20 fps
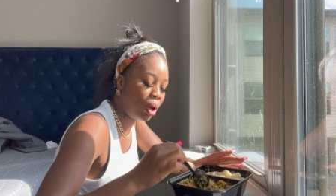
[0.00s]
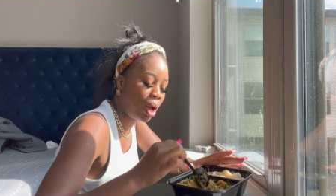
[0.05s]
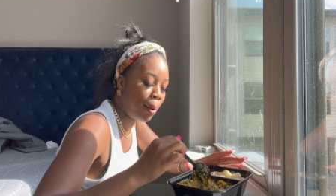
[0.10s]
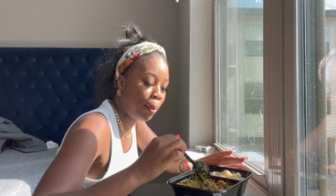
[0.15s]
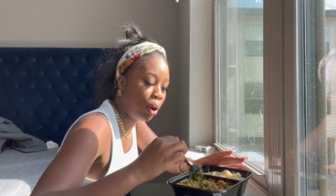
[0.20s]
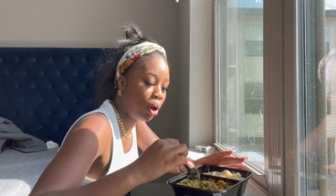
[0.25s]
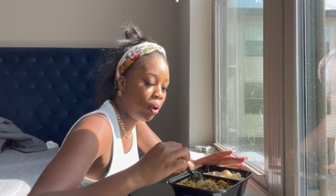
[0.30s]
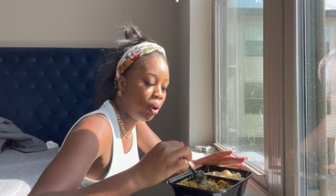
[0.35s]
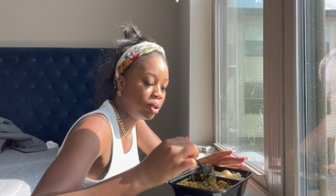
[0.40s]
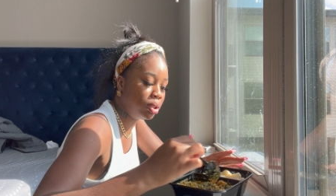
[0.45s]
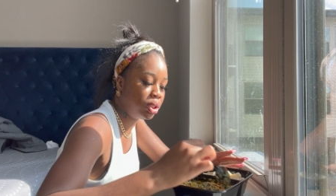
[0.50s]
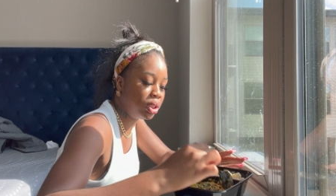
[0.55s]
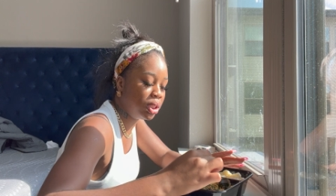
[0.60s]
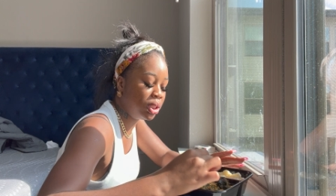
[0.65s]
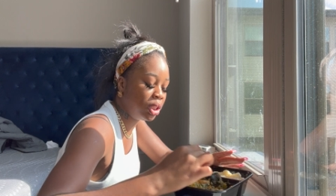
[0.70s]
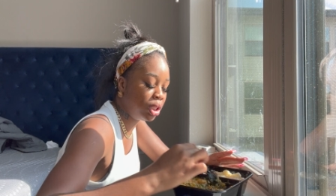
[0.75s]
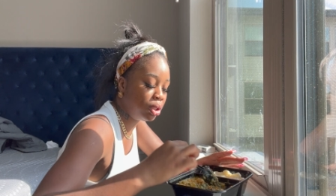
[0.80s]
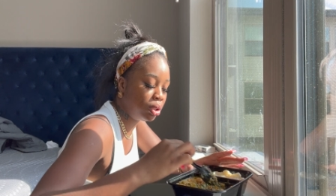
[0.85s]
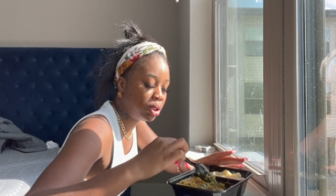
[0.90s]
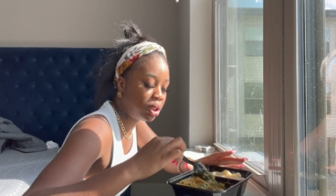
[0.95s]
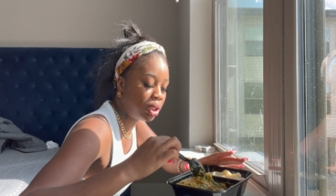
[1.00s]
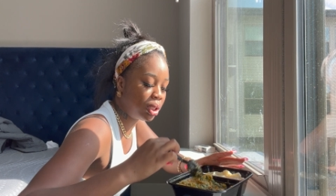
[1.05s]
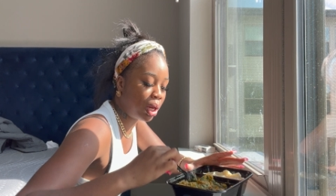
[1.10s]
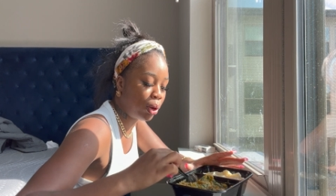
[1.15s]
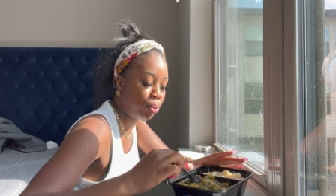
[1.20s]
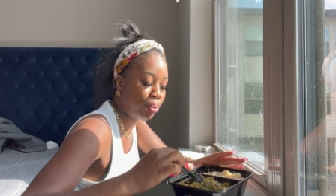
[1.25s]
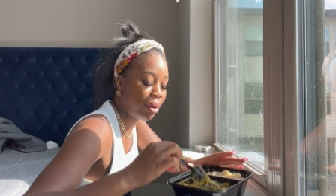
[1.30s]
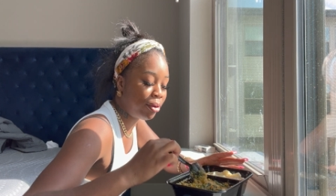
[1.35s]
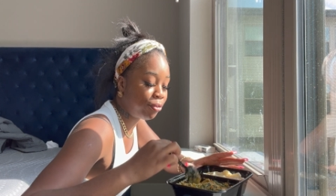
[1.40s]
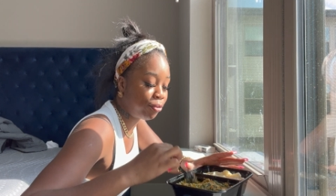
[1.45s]
I'm going to dinner tonight
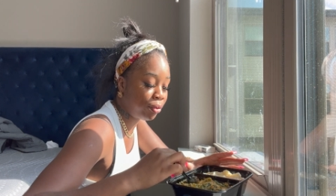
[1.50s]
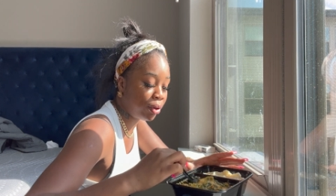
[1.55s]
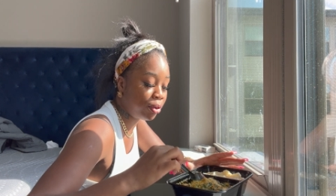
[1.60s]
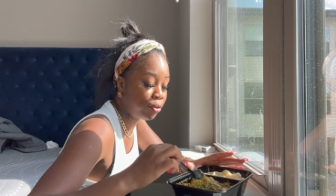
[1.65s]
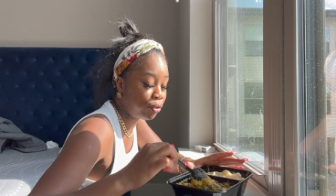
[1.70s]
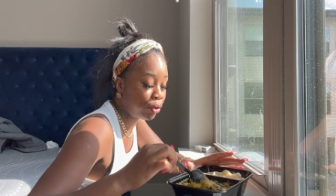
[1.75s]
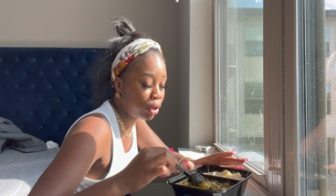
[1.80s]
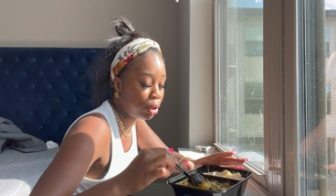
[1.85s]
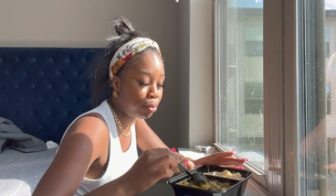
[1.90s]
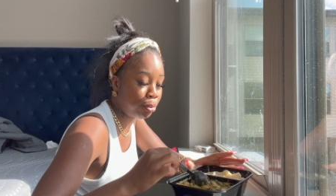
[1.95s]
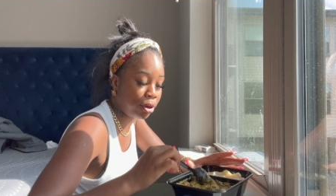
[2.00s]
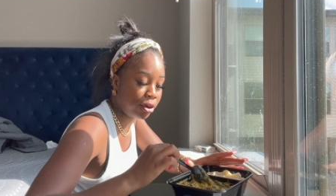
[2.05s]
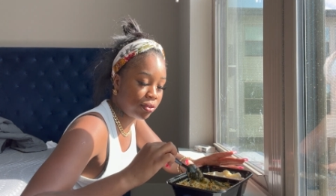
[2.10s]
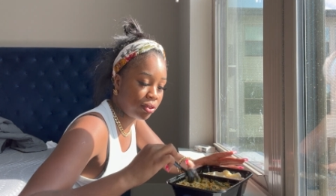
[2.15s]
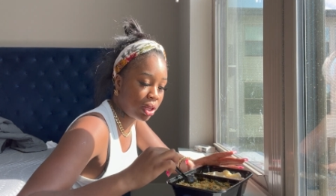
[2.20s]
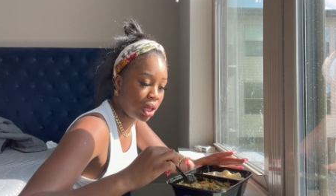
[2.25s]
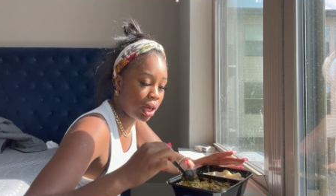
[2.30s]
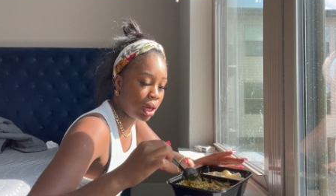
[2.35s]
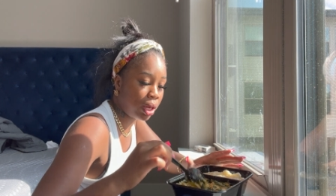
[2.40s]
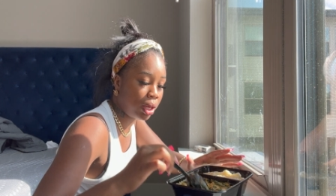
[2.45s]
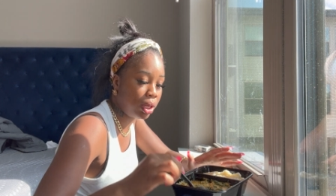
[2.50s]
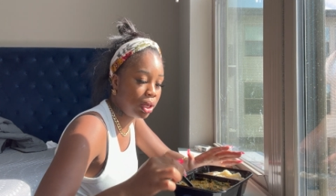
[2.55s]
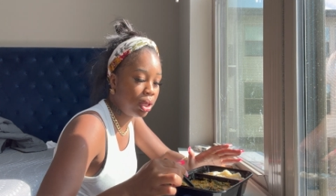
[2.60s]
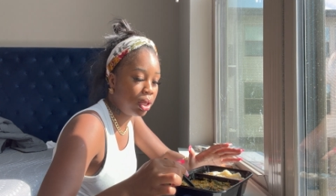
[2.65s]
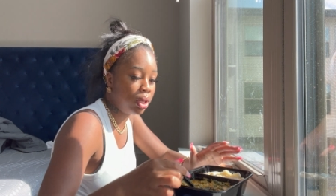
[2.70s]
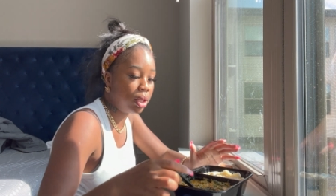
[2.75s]
with my friend for her birthday.